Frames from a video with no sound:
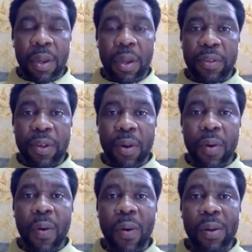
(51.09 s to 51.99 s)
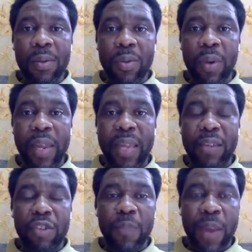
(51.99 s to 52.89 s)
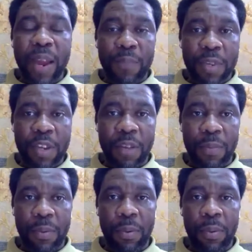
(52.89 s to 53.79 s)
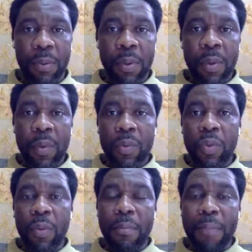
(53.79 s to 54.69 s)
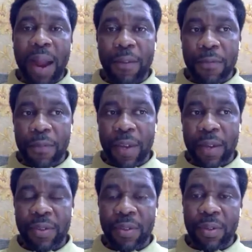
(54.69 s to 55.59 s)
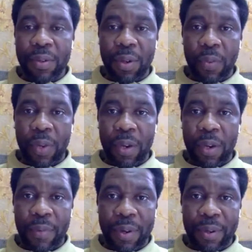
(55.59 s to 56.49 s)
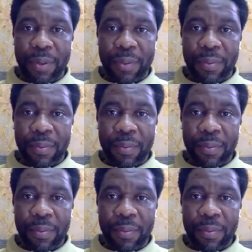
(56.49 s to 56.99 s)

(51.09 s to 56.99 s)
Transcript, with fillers: It is a call to inspire people to manifest the will of God.